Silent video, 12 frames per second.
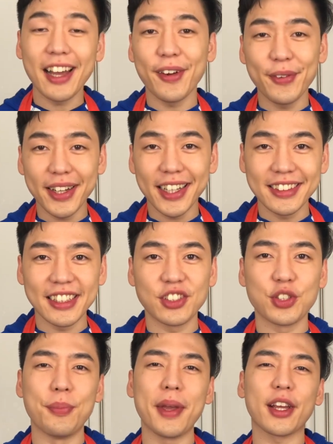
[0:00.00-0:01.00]
I realized that
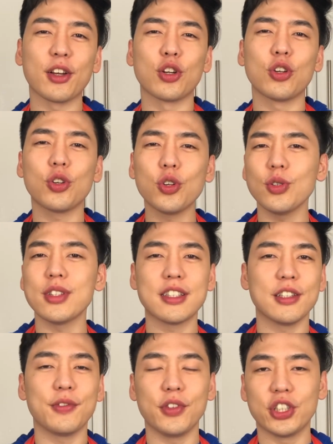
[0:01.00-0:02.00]
to make a good
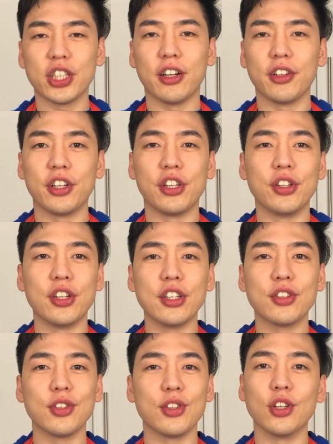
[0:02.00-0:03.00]
seafood chowder, you need
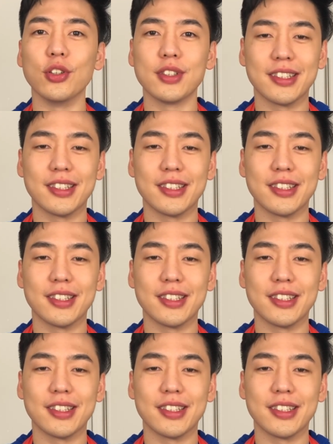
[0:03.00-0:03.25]
to use